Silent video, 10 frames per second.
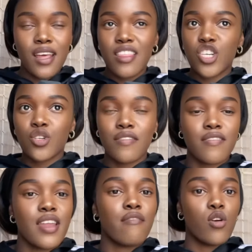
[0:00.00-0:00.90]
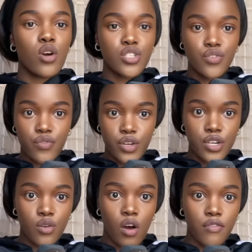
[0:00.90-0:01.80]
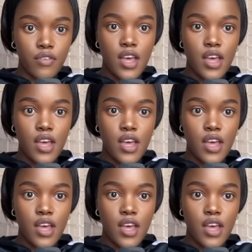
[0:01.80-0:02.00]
They should have never gotten rid of